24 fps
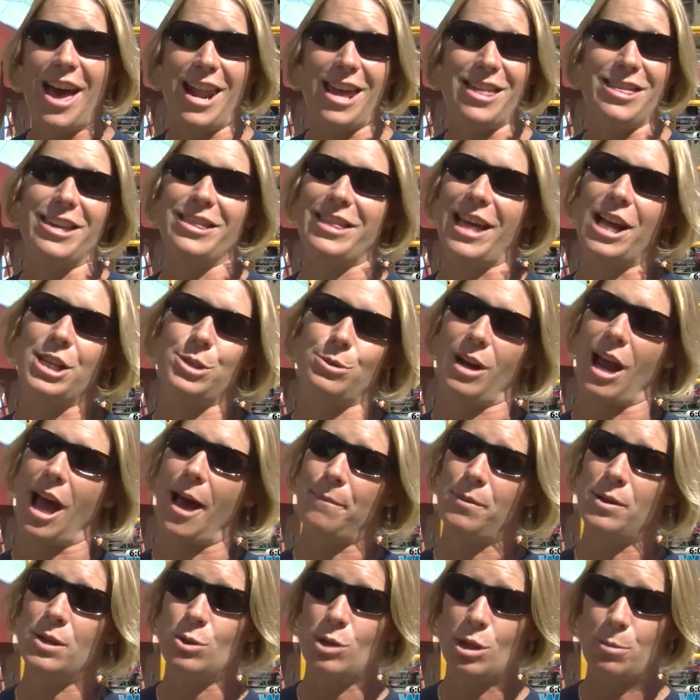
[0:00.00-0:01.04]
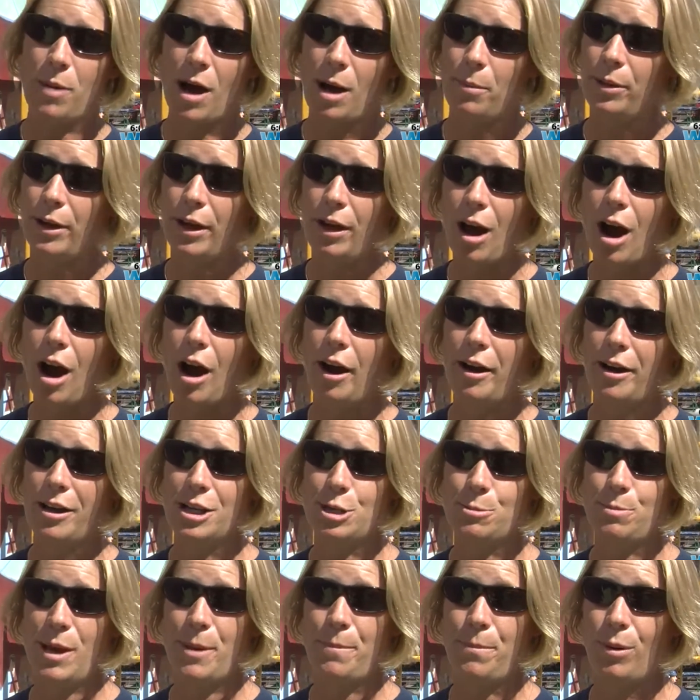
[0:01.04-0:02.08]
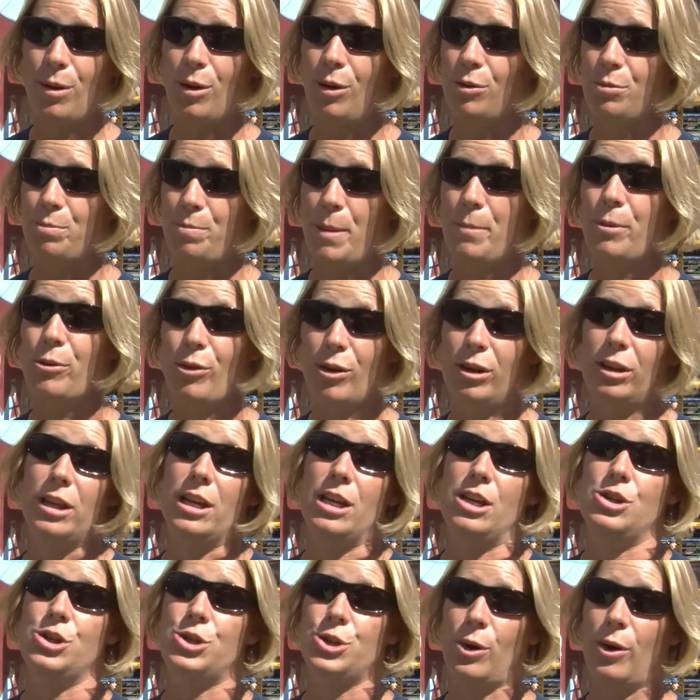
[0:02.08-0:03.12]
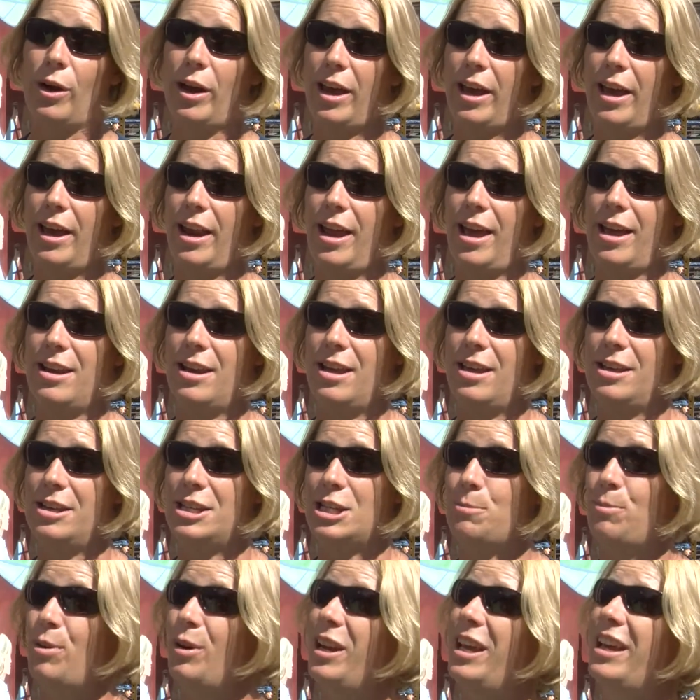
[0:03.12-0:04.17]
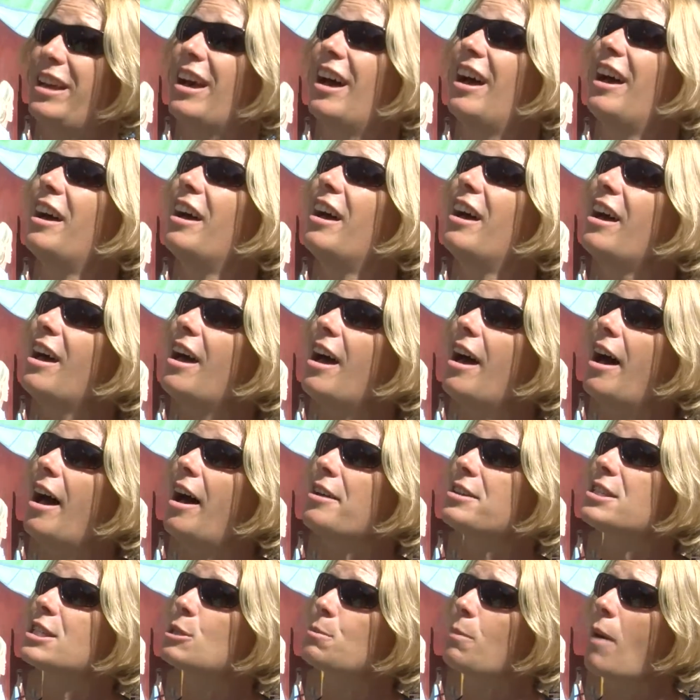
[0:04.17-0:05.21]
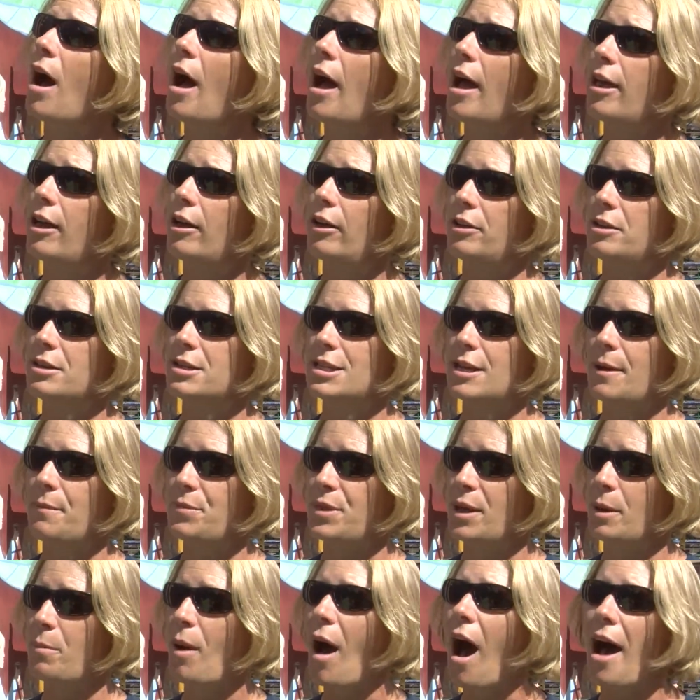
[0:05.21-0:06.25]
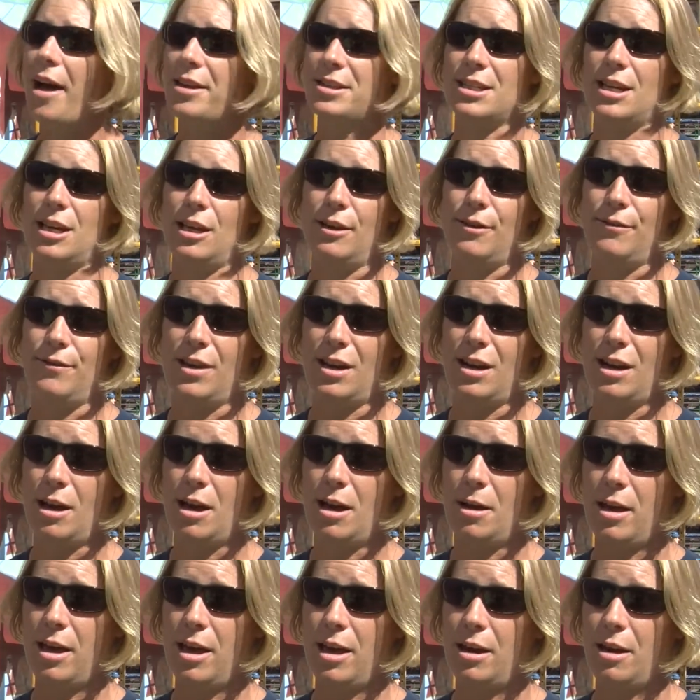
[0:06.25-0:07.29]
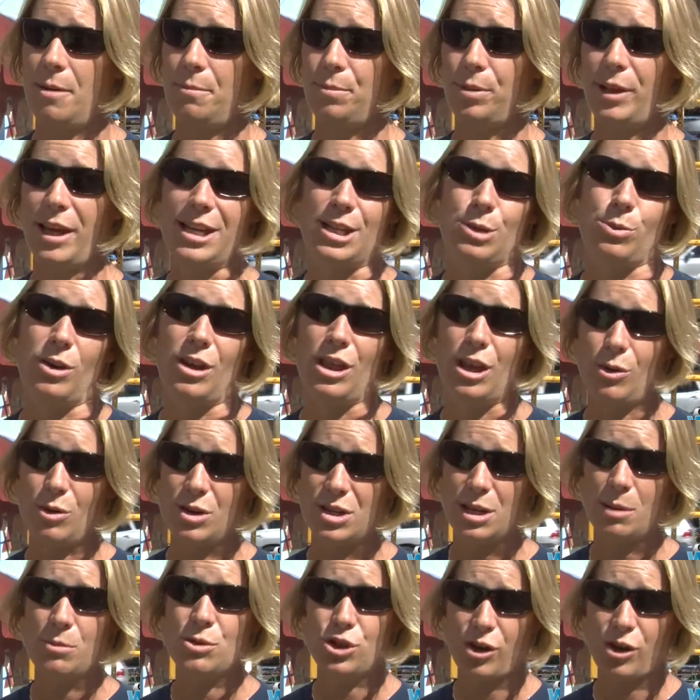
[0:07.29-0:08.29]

And I think that's what happens with public art is people people really enjoy it and it's putting a, a smile and something positive in a, in a place where there was some